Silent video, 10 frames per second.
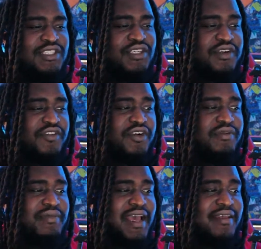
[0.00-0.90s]
to
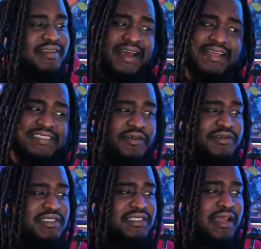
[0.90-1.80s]
confirm that Yasuke
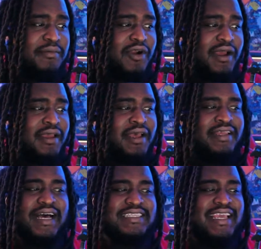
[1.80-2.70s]
was a samurai.
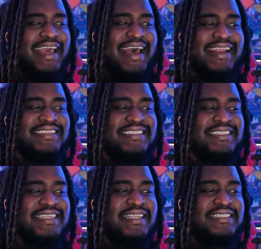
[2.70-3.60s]
Yasuke had a
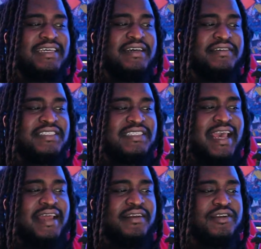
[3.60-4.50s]
set of
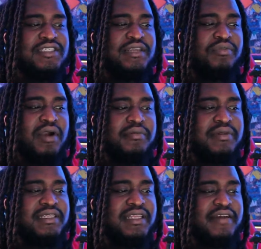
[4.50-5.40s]
standards he
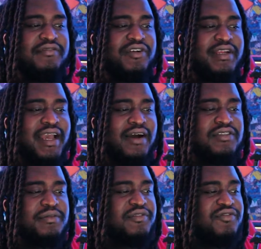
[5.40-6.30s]
probably never
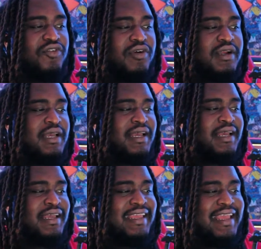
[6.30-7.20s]
encountered before.
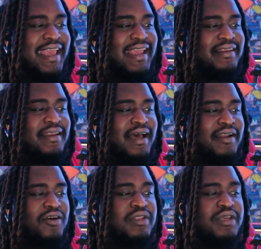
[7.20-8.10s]
He ate
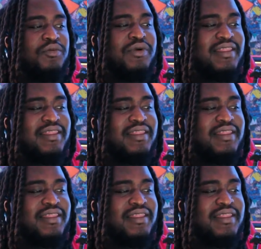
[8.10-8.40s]
not only